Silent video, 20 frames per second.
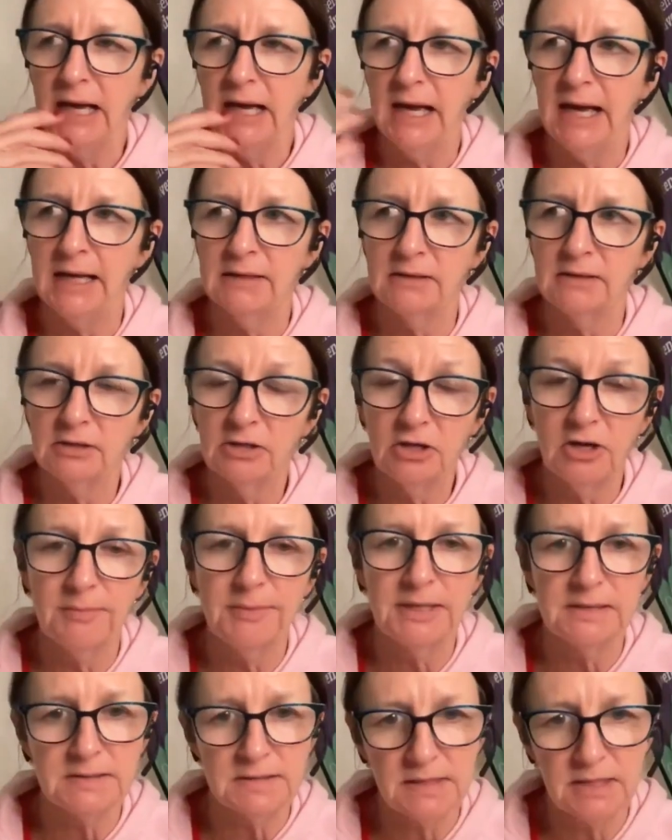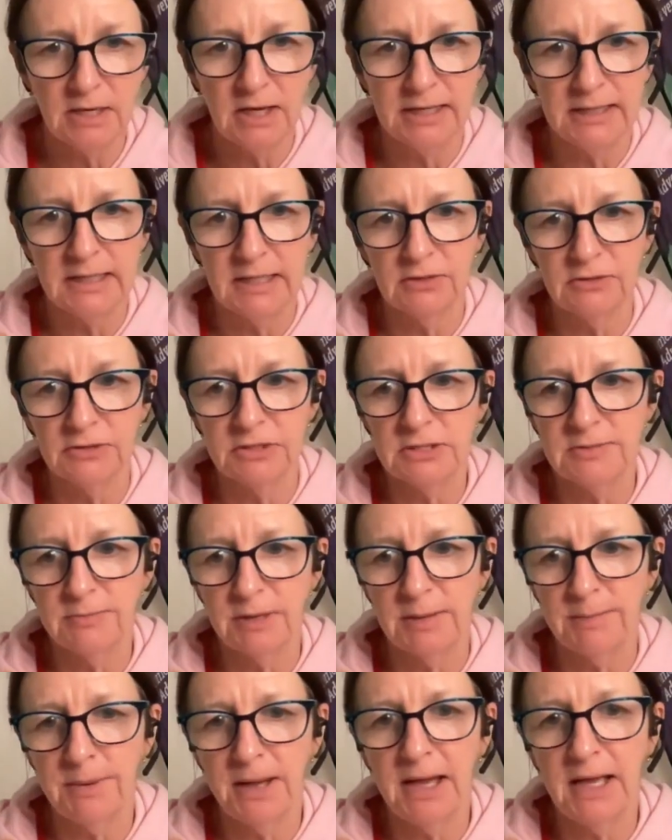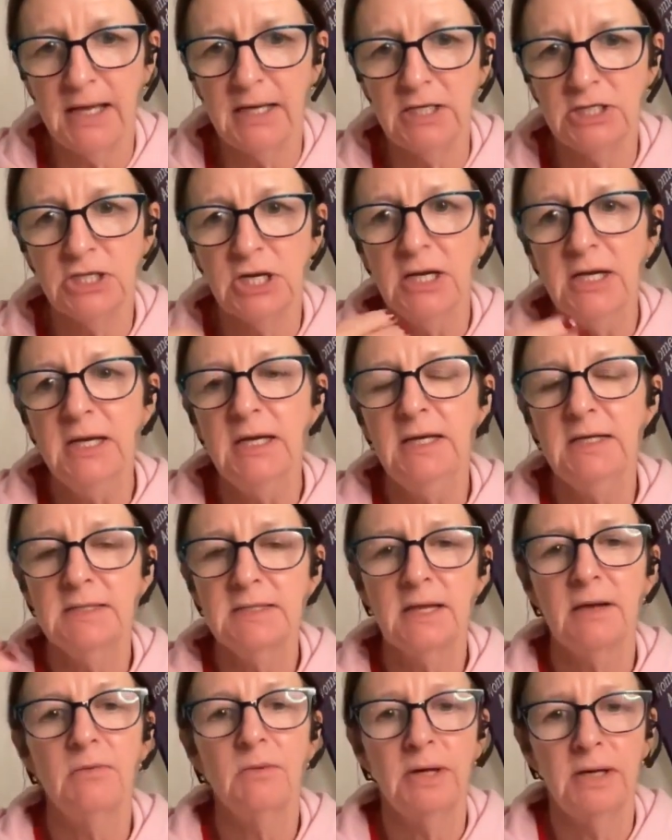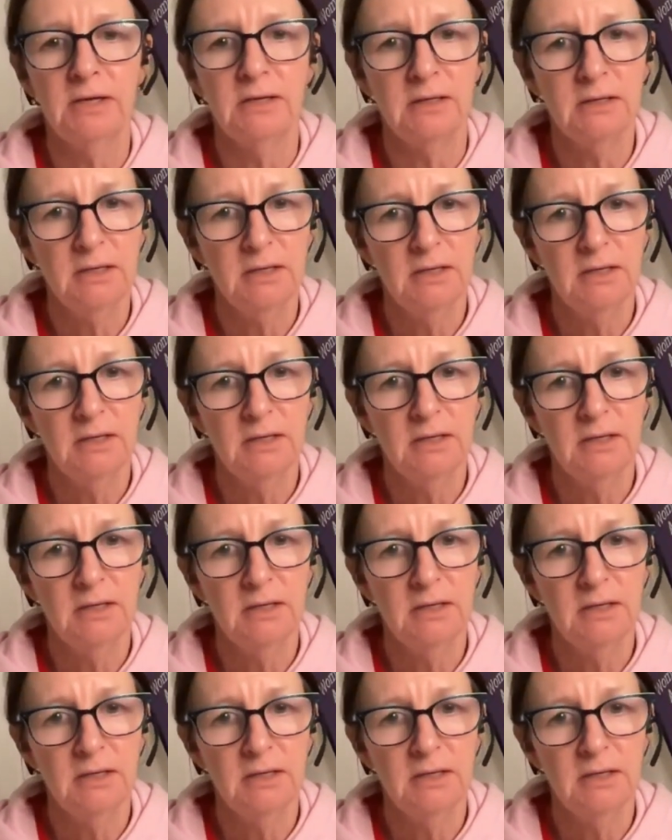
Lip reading: and comments that I get onto my page is that when